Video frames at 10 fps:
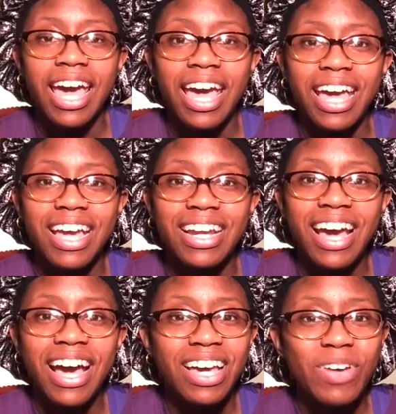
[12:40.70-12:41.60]
And
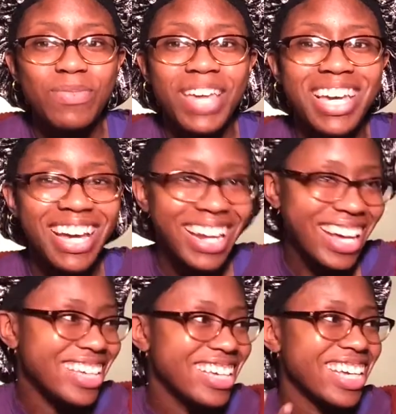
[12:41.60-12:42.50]
I hope that y'all
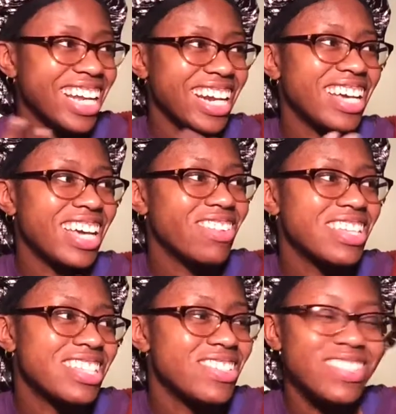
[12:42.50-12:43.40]
like it. And I can't
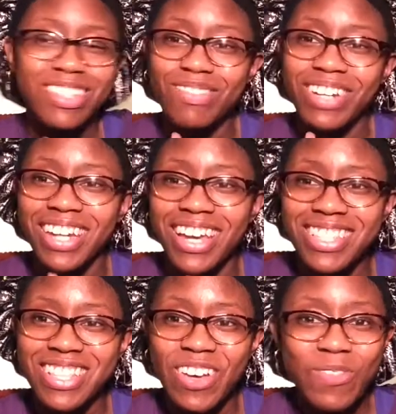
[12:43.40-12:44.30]
wait to use this ring light.
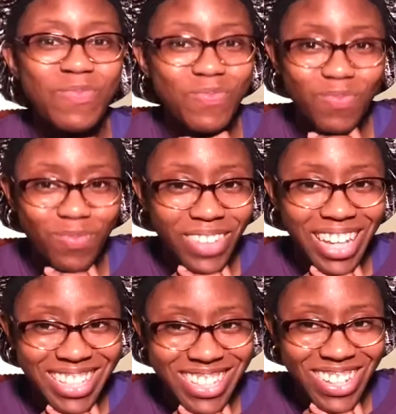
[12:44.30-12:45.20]
So
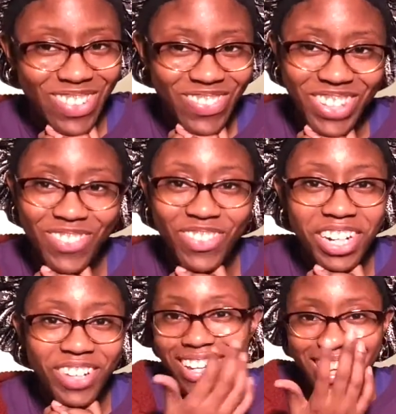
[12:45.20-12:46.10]
it's gonna be
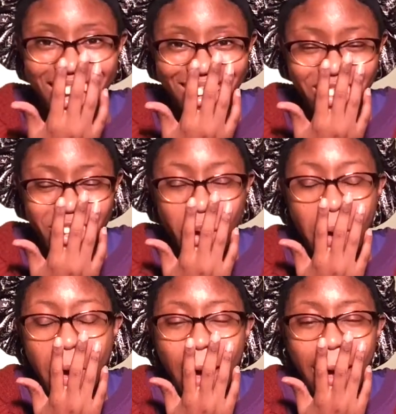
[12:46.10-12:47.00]
really, yeah.
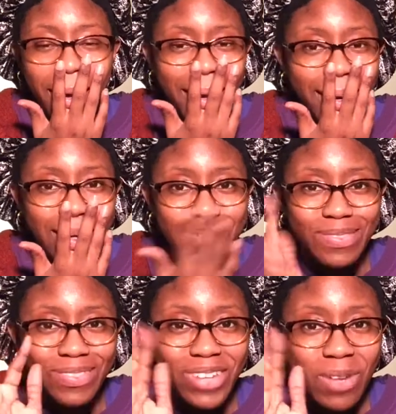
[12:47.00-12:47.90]
Gotta go.
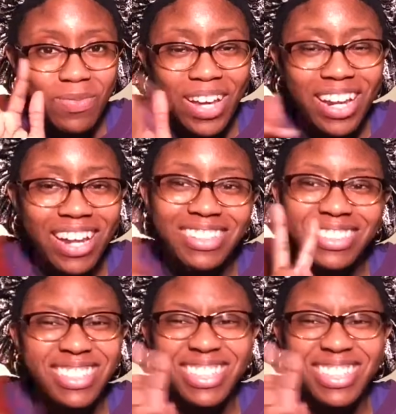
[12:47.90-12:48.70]
Bye, y'all.